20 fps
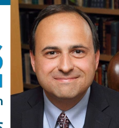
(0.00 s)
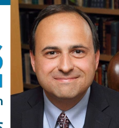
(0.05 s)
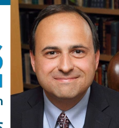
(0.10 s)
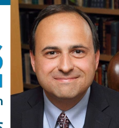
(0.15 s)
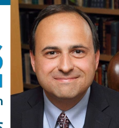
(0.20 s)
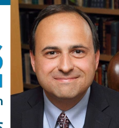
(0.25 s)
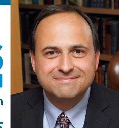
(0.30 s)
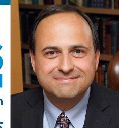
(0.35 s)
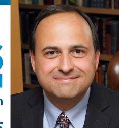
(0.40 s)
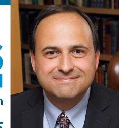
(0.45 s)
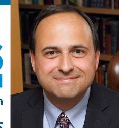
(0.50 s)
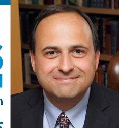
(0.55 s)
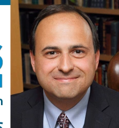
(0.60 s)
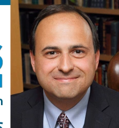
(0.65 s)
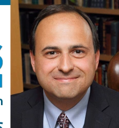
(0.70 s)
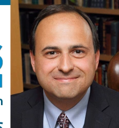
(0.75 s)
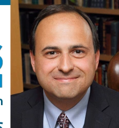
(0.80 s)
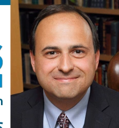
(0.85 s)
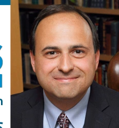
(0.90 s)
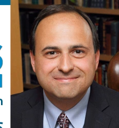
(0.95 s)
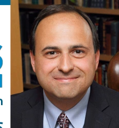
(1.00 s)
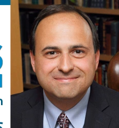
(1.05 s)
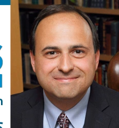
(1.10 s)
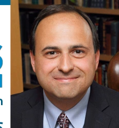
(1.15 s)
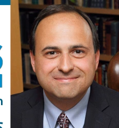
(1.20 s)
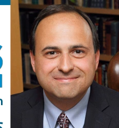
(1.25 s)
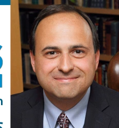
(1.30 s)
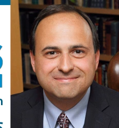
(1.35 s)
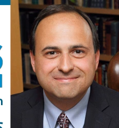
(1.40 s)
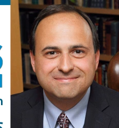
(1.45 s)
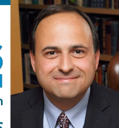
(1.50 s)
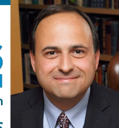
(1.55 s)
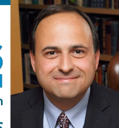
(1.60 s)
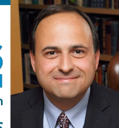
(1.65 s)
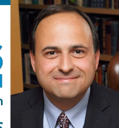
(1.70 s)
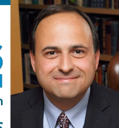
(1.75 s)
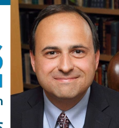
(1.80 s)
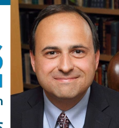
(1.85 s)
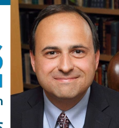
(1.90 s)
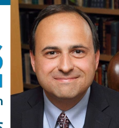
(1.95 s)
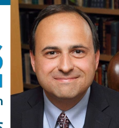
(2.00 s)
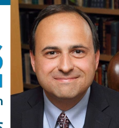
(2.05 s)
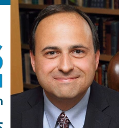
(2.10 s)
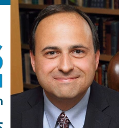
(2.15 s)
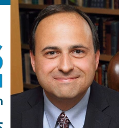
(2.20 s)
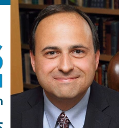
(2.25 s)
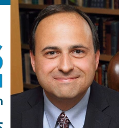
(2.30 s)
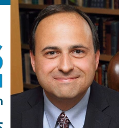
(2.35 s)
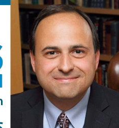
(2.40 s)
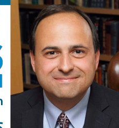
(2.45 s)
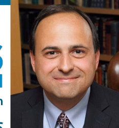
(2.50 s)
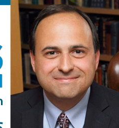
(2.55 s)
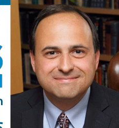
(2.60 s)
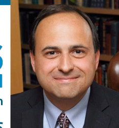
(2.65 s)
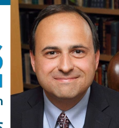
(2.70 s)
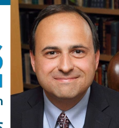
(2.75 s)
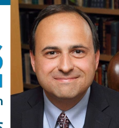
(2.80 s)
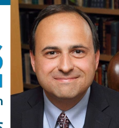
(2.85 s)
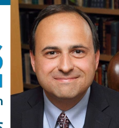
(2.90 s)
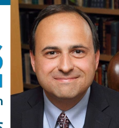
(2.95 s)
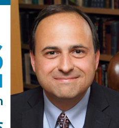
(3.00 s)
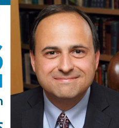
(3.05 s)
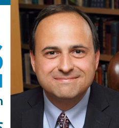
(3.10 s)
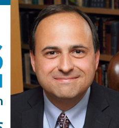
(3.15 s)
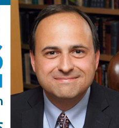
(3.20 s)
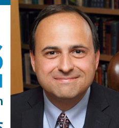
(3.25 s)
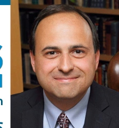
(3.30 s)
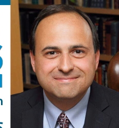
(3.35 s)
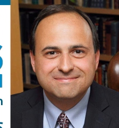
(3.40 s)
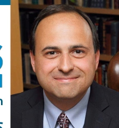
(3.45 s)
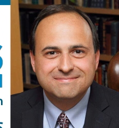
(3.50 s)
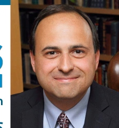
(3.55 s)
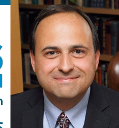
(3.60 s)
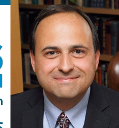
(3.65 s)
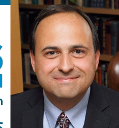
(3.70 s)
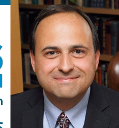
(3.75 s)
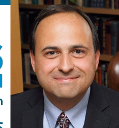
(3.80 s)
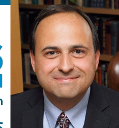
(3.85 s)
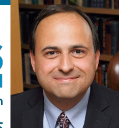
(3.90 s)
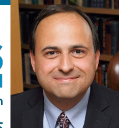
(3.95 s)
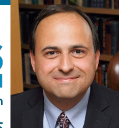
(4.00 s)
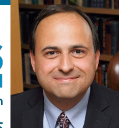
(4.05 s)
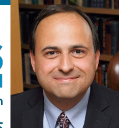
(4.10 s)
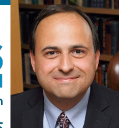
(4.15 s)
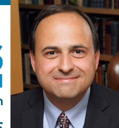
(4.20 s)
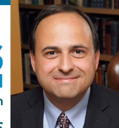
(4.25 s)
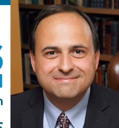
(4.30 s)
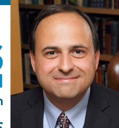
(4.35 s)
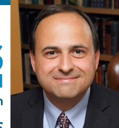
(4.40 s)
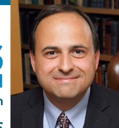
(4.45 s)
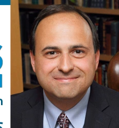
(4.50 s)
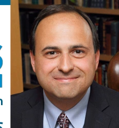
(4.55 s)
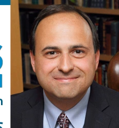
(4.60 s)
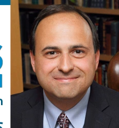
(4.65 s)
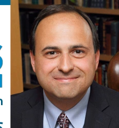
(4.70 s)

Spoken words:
(no lip movement)